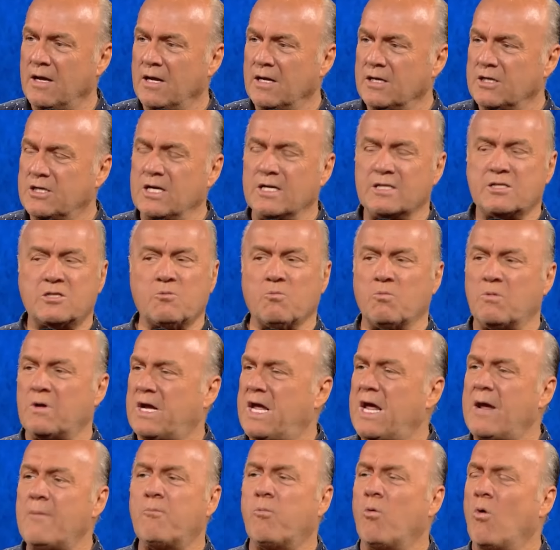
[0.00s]
Just
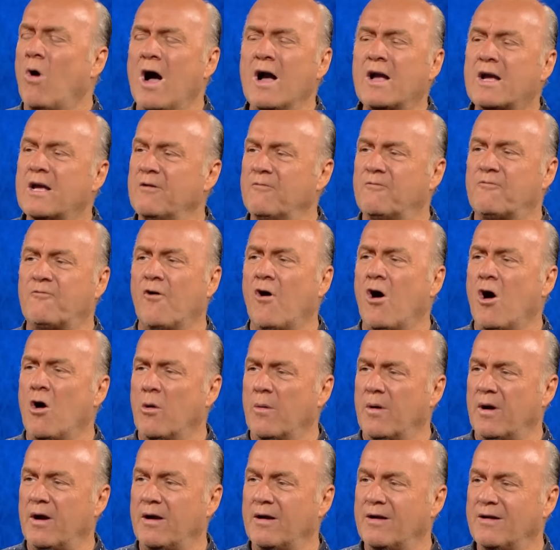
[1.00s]
keep walking
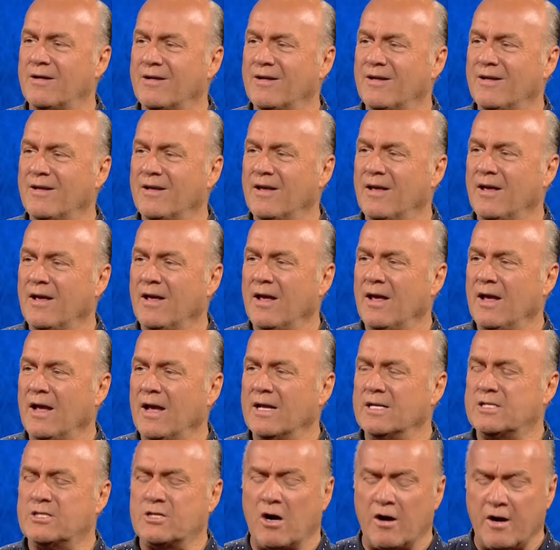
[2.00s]
forward
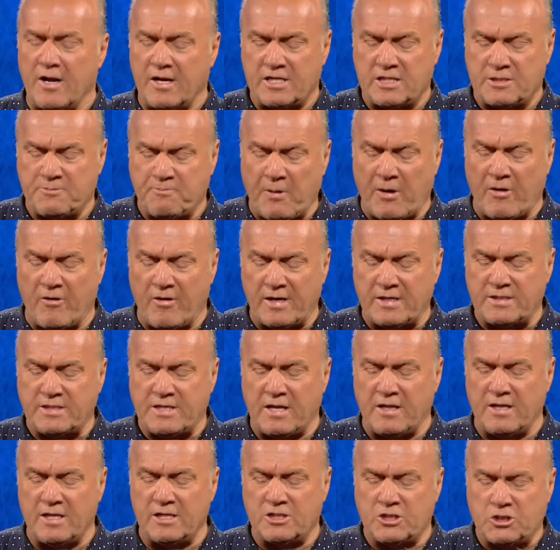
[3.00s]
and start
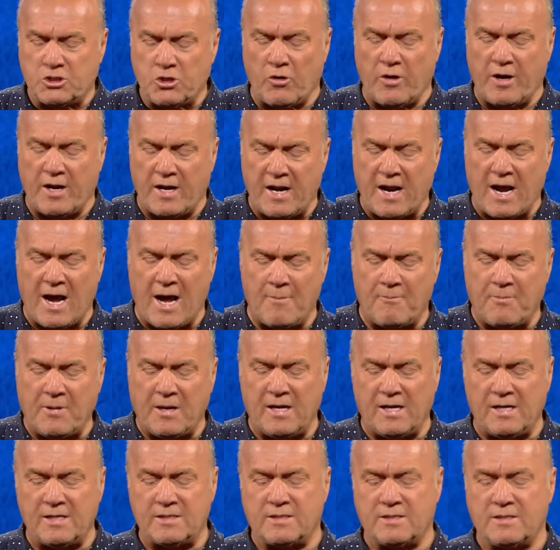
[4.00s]
experiencing this joy and
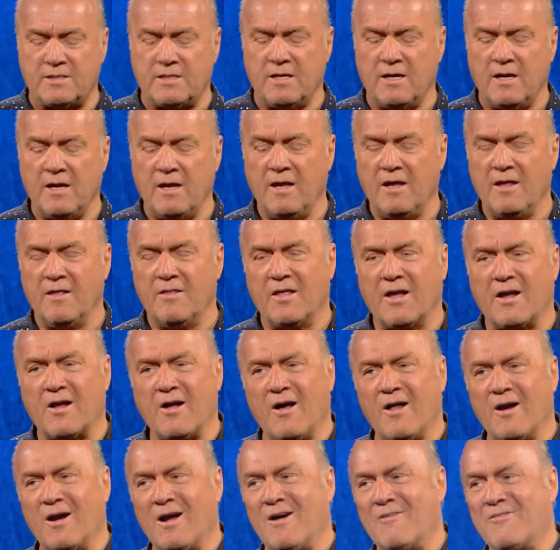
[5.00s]
happiness that
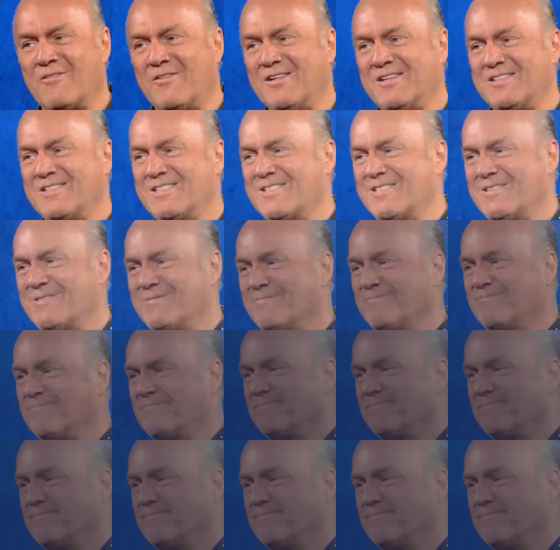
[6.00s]
God offers.